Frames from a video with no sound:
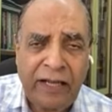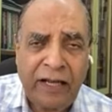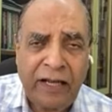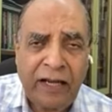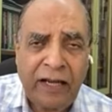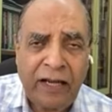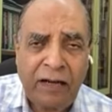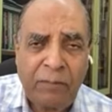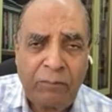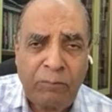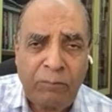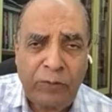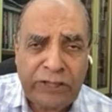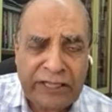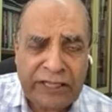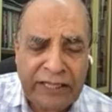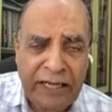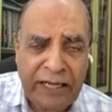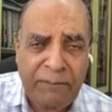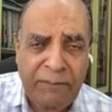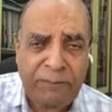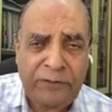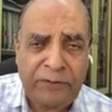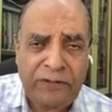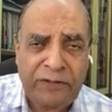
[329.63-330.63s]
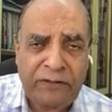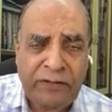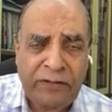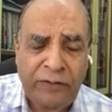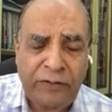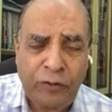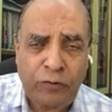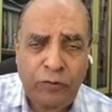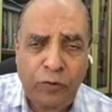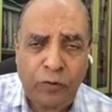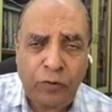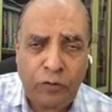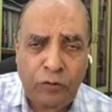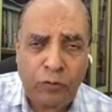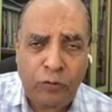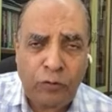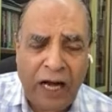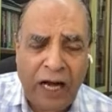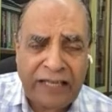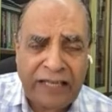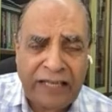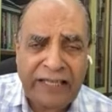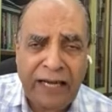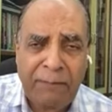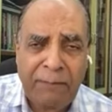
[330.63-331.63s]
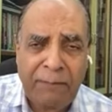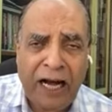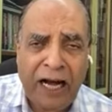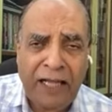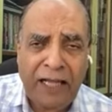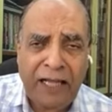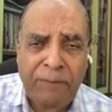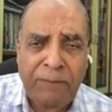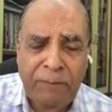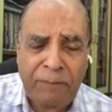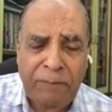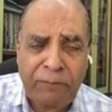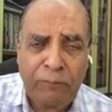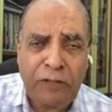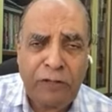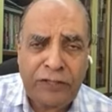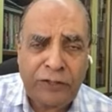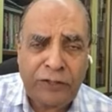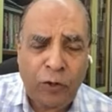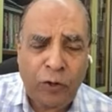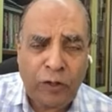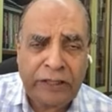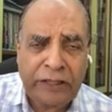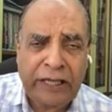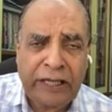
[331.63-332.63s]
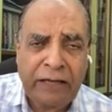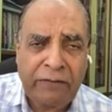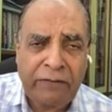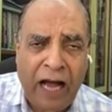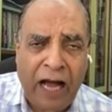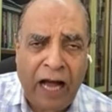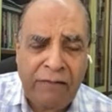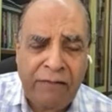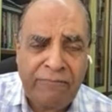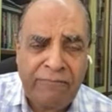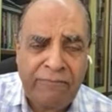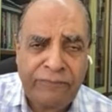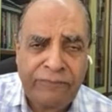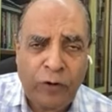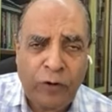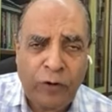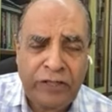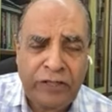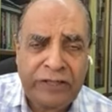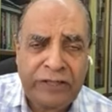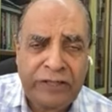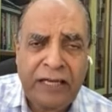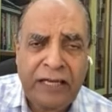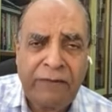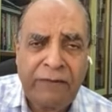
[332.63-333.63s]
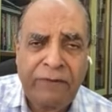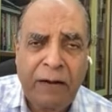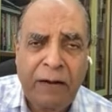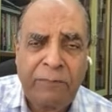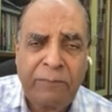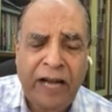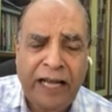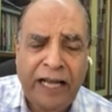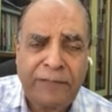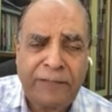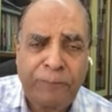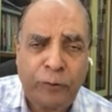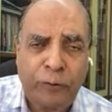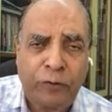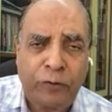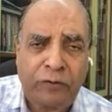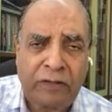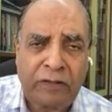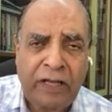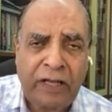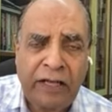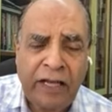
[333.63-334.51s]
Muslims, you go to Ghaziabad, people will say, okay, I'm originally from Rajput.